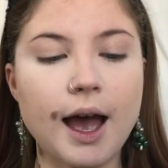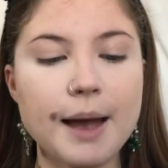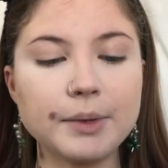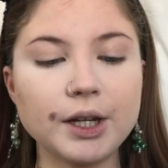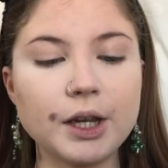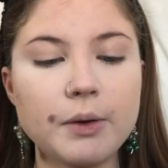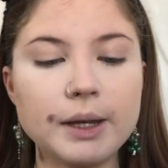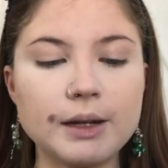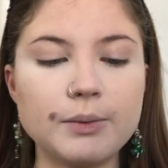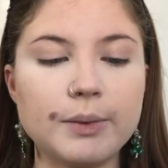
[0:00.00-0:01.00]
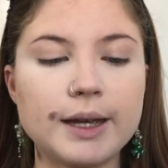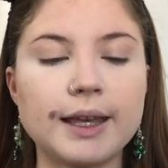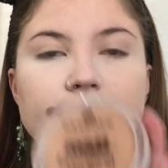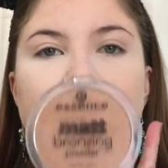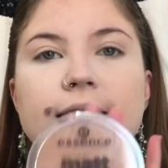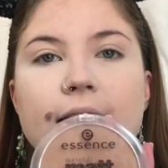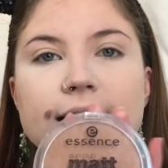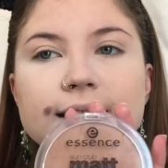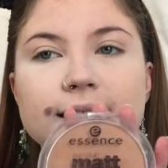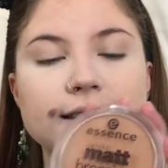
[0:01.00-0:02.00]
I'm gonna go in with the
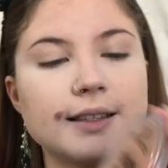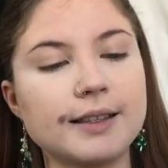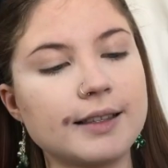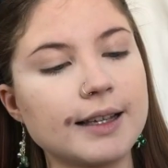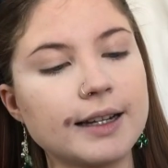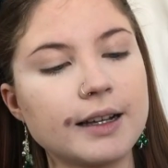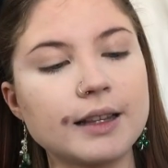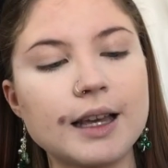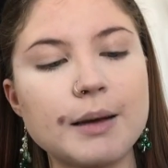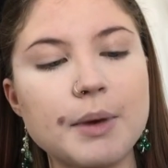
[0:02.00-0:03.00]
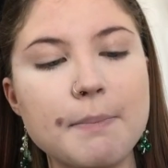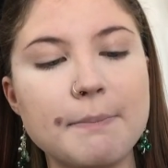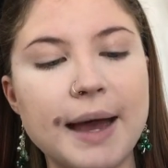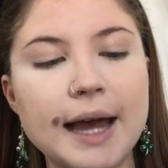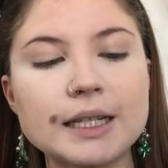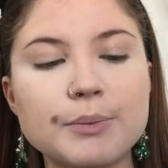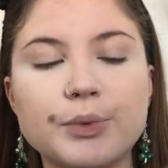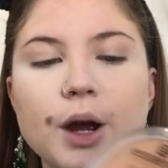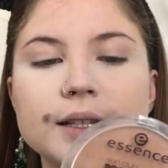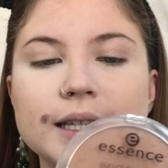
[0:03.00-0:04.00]
Essence Sun Club Matte
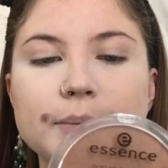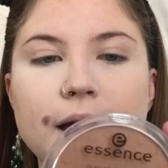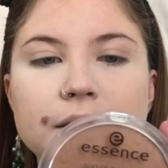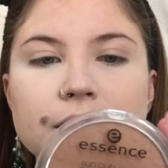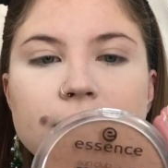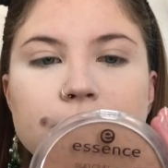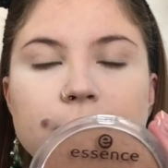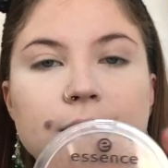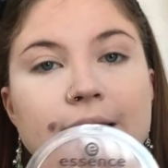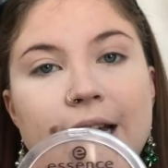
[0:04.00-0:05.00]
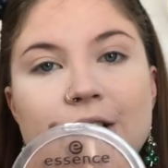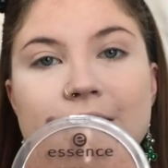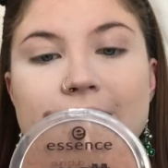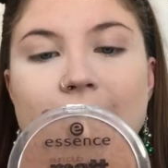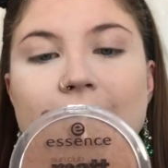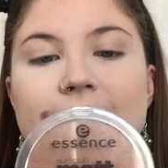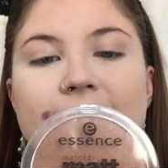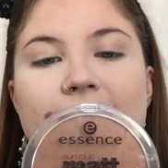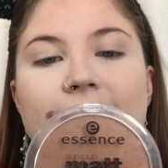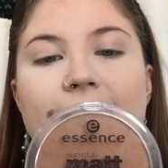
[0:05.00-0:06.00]
Bronzing Powder for lighter skin.
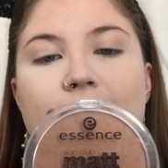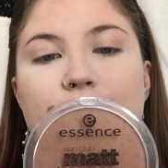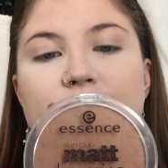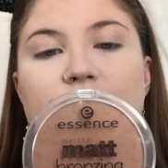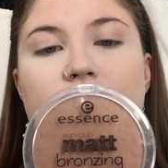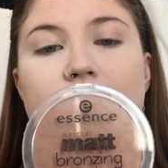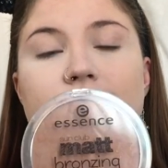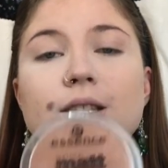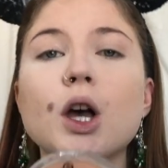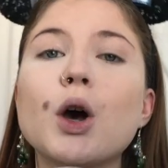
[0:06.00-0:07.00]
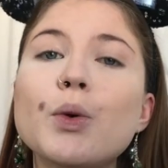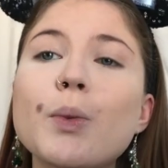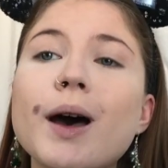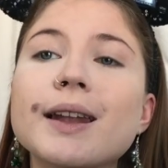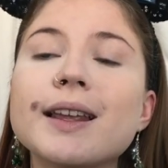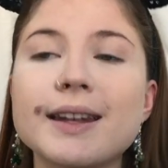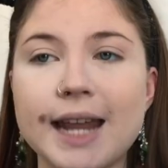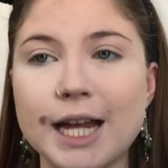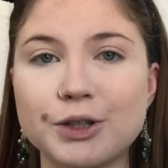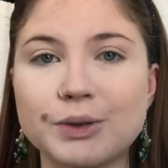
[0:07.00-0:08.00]
The shade is 01
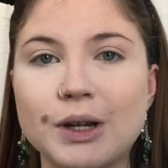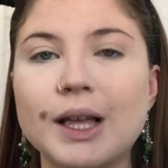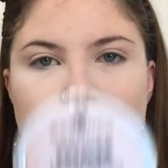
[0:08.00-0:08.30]
Natural.